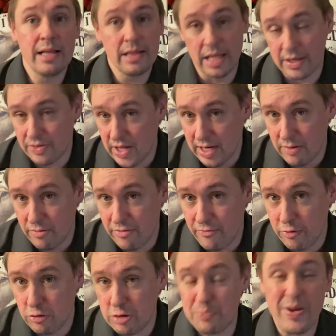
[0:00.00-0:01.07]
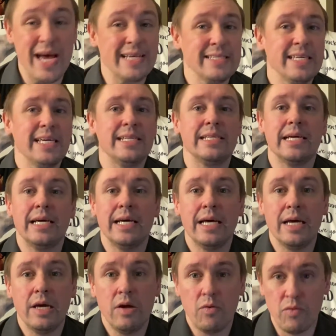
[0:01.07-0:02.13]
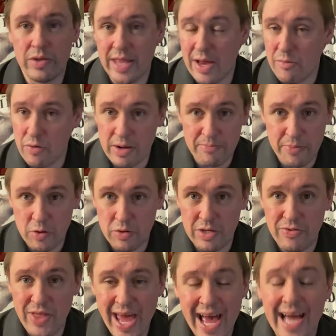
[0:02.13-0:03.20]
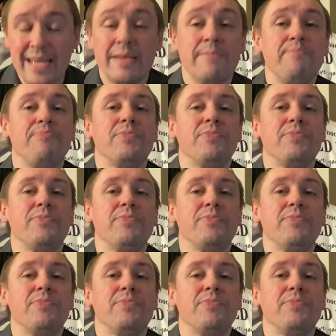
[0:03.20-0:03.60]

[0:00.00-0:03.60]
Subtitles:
like they did with Fruits Basket when they rebooted that.